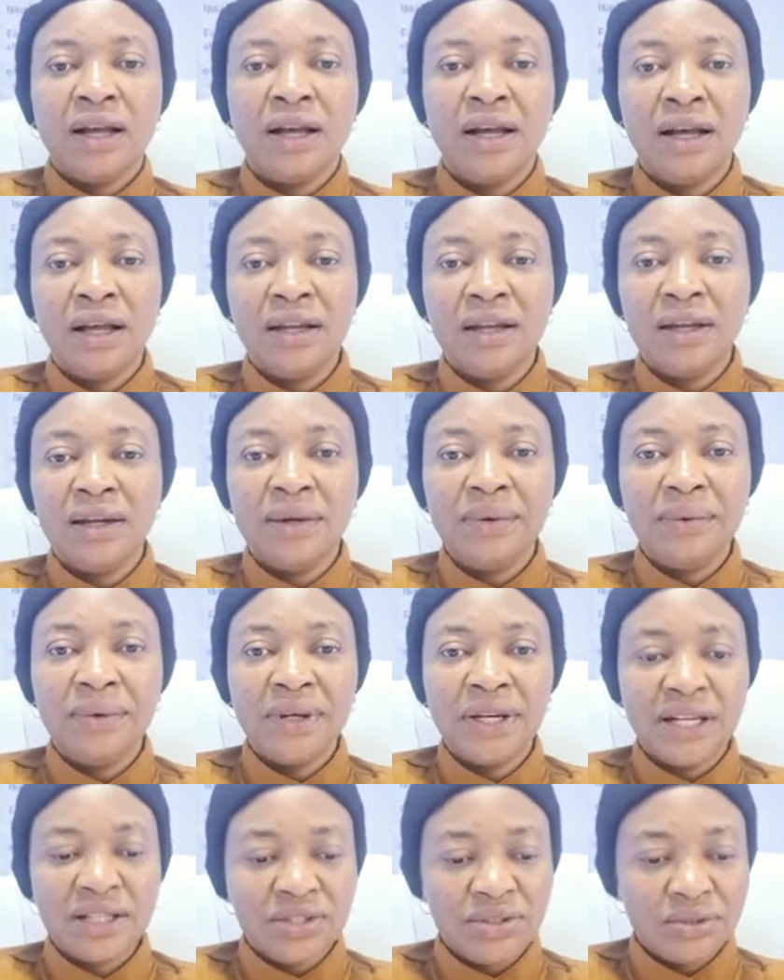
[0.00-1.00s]

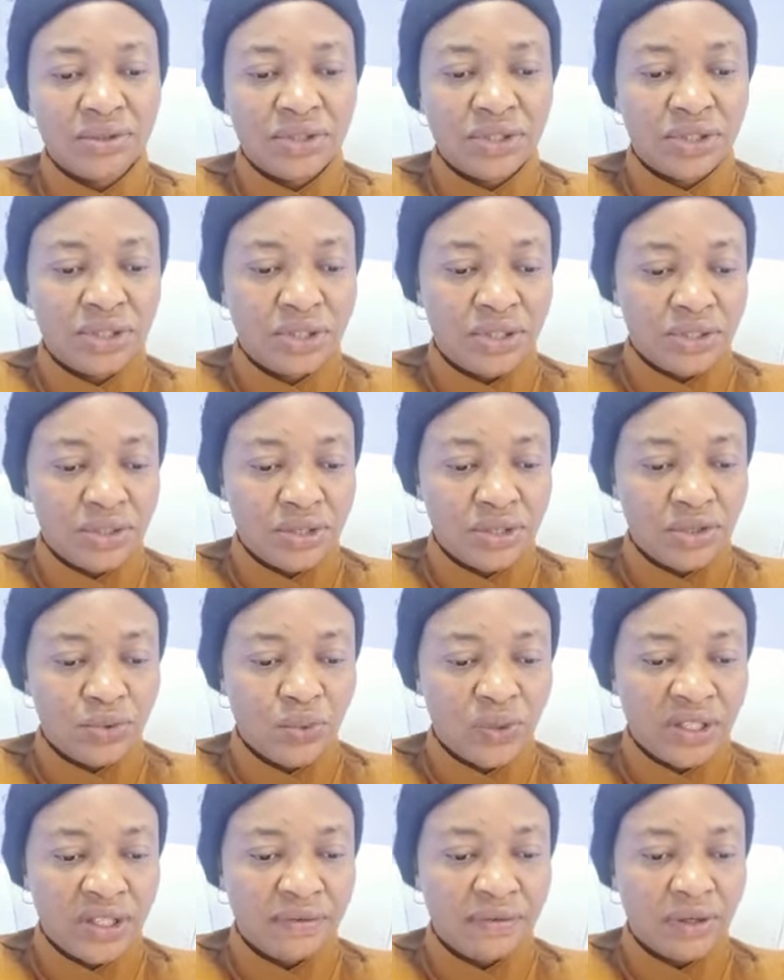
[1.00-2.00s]
Hallelujah to Jesus.
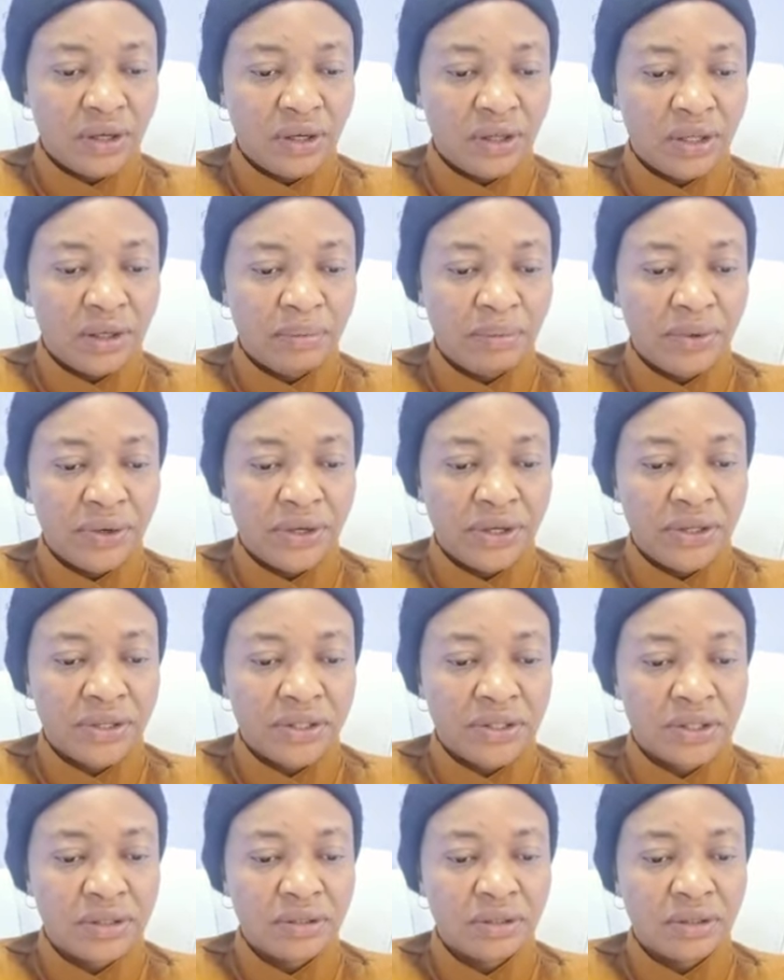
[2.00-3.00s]
We give God the
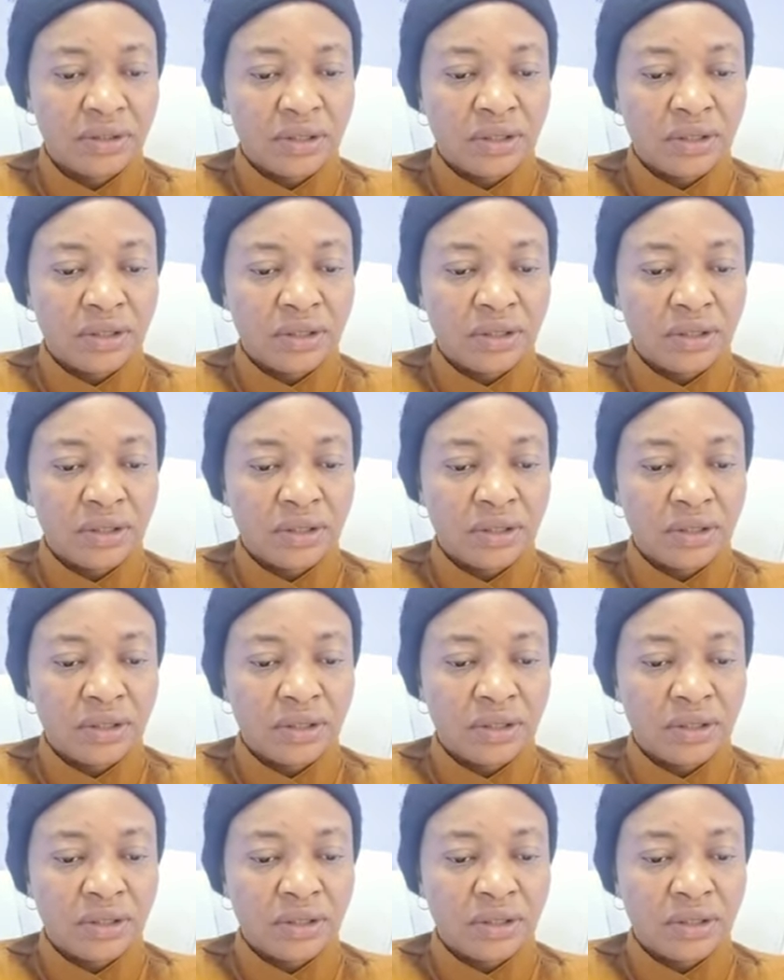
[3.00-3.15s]
praise.